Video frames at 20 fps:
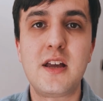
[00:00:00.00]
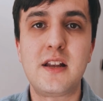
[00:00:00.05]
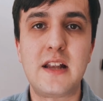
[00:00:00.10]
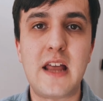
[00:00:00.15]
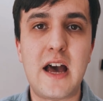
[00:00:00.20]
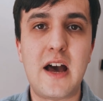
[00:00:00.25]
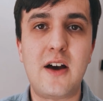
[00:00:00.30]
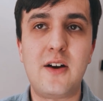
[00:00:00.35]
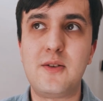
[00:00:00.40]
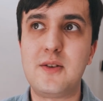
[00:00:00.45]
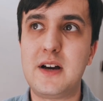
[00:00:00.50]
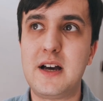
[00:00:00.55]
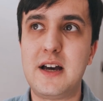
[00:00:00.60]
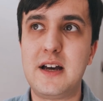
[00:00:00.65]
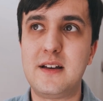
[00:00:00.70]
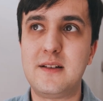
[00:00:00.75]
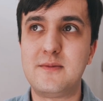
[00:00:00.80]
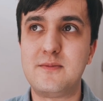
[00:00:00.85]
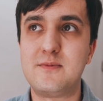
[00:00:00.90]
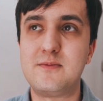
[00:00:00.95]

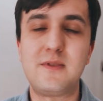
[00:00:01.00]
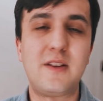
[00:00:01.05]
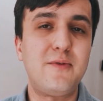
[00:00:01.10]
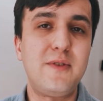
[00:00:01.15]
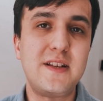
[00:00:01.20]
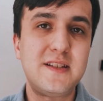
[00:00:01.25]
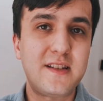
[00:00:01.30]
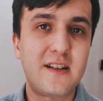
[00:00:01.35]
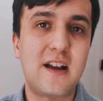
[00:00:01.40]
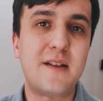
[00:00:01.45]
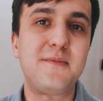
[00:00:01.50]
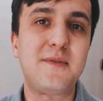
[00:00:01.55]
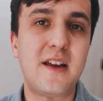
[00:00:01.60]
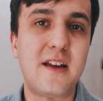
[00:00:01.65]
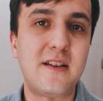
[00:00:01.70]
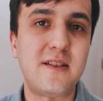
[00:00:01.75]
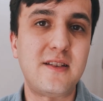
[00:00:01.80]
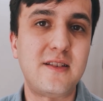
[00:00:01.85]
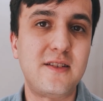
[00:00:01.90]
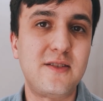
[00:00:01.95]
Now, the reason I'm
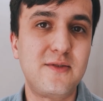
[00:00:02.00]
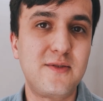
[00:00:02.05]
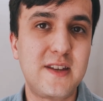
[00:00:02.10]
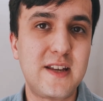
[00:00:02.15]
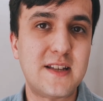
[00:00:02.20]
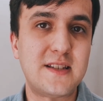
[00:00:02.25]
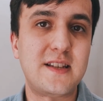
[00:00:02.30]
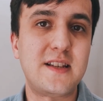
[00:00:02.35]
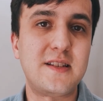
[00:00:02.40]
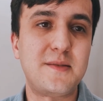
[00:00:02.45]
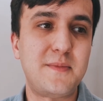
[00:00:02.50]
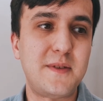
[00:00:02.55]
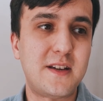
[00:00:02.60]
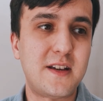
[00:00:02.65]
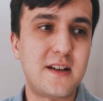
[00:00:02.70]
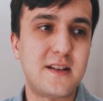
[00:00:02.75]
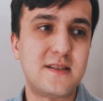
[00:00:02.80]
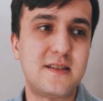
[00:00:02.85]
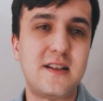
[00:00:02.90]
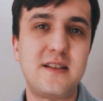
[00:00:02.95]
telling you this is
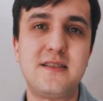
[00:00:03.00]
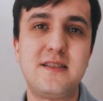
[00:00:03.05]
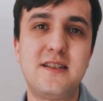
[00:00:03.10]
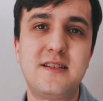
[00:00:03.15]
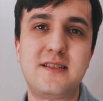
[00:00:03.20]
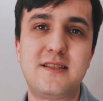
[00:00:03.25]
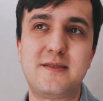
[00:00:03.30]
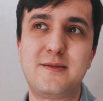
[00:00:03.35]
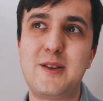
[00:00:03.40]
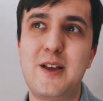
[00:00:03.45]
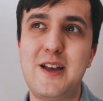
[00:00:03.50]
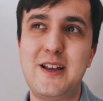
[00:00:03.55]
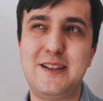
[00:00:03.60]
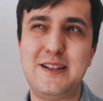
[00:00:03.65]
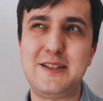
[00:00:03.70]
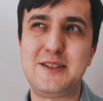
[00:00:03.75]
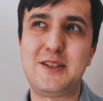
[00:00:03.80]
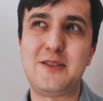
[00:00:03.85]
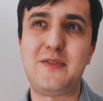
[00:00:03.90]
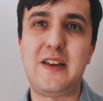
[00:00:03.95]
because there's this
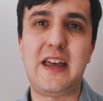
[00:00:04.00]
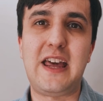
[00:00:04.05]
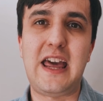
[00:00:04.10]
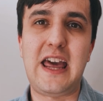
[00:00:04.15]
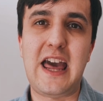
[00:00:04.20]
list of